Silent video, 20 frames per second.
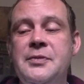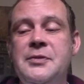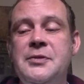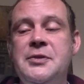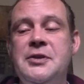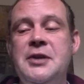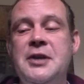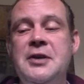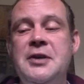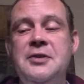
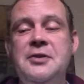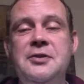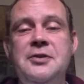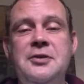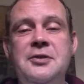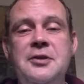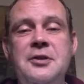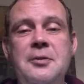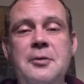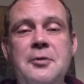said,
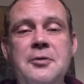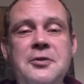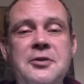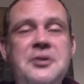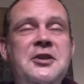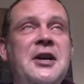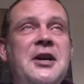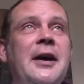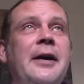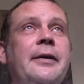"Do you want to
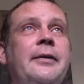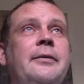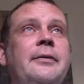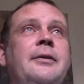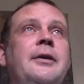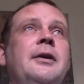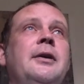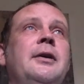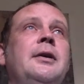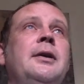chat
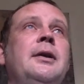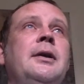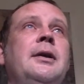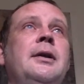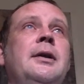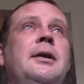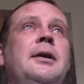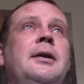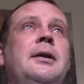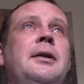
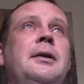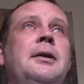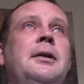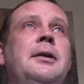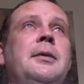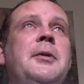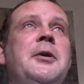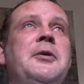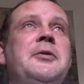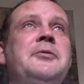
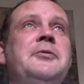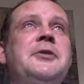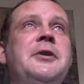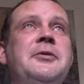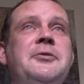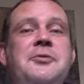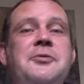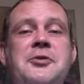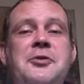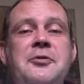about
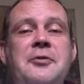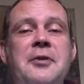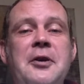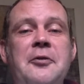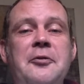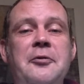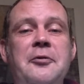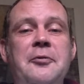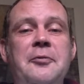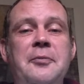general sort of
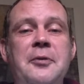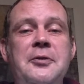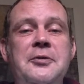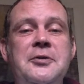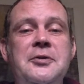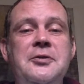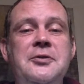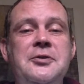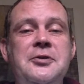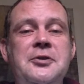health
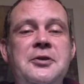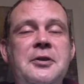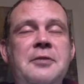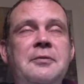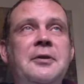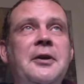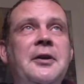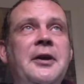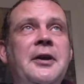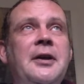issues and
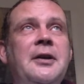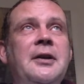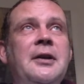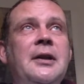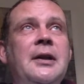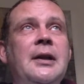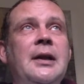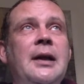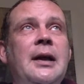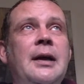stuff like
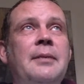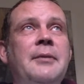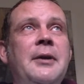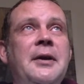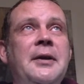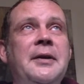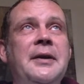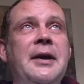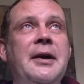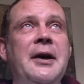that?"
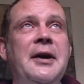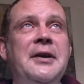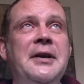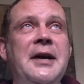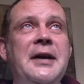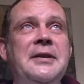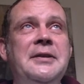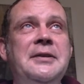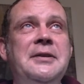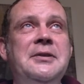Now I'd
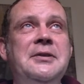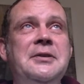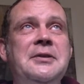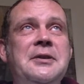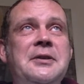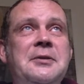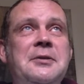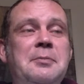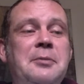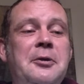had
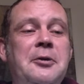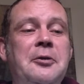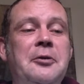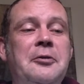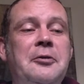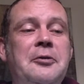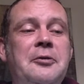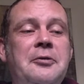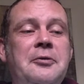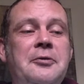this
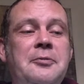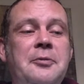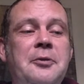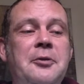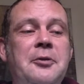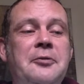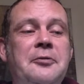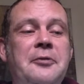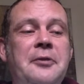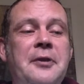bloke who
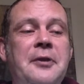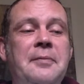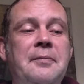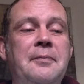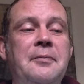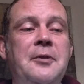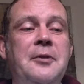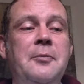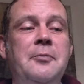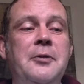worked for
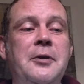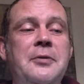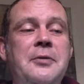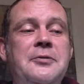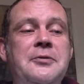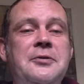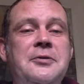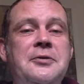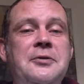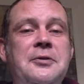them come
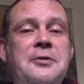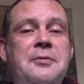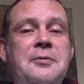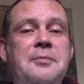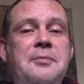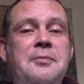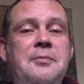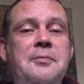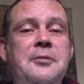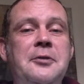round to the
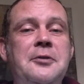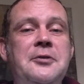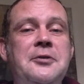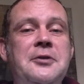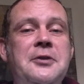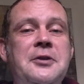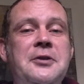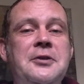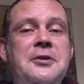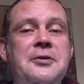police
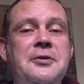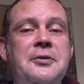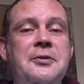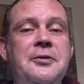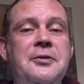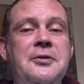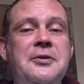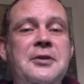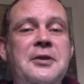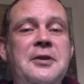station
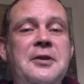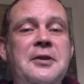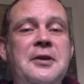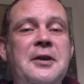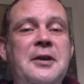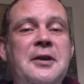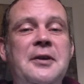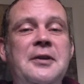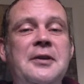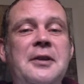on the
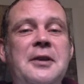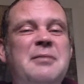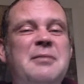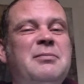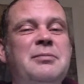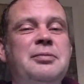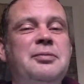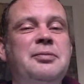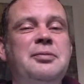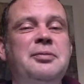Sunday, and I'd like,
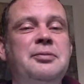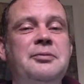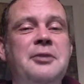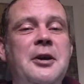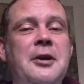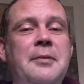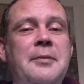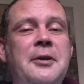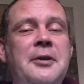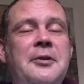no,
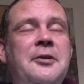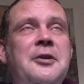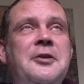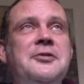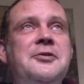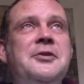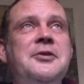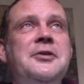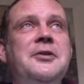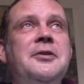I'm not
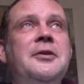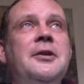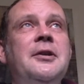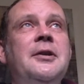interested.